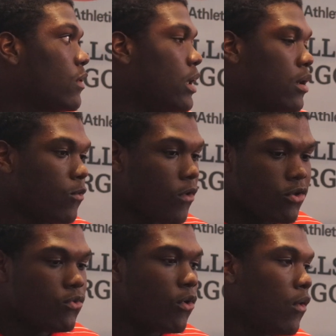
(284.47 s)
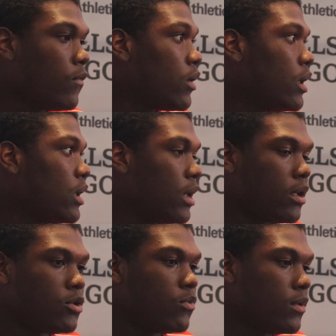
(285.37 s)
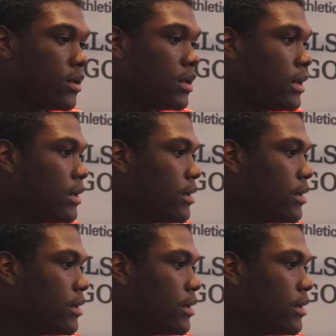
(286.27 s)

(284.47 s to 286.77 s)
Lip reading: he can run you over, he can hit you with